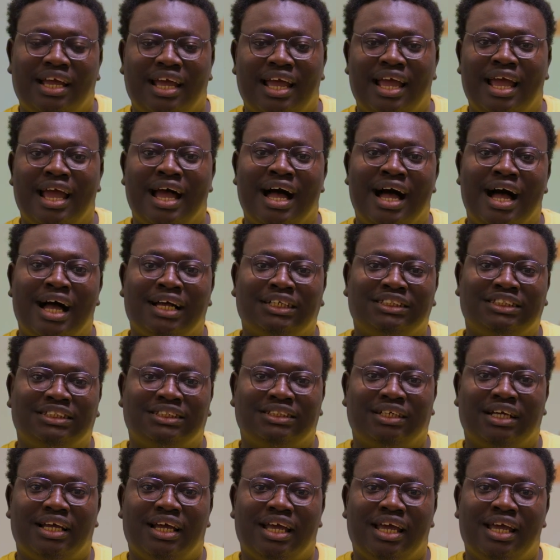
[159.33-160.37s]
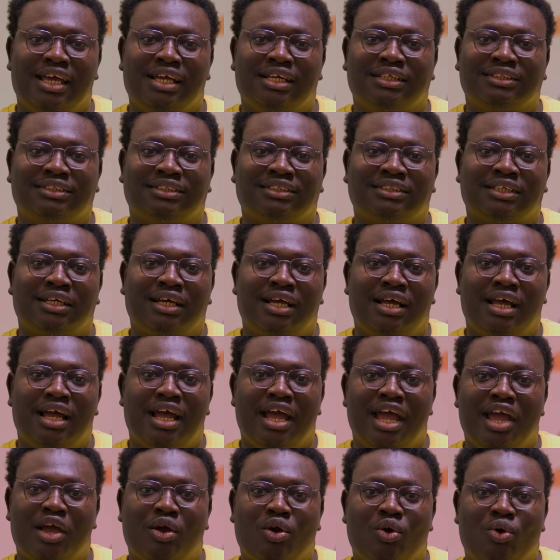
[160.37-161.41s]
A hash is
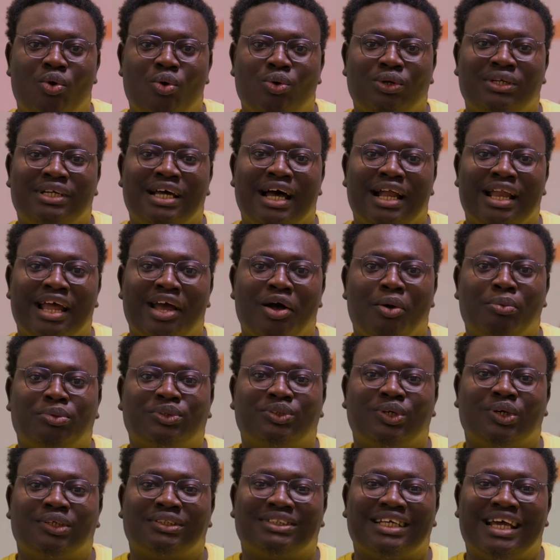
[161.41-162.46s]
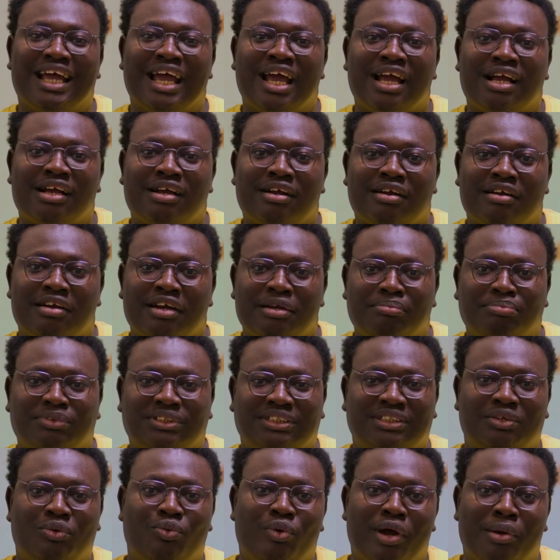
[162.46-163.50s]
a code that helps us
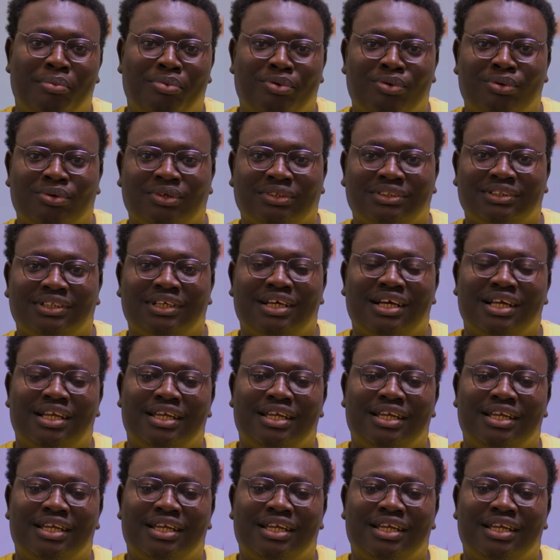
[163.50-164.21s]
encrypt the webhooks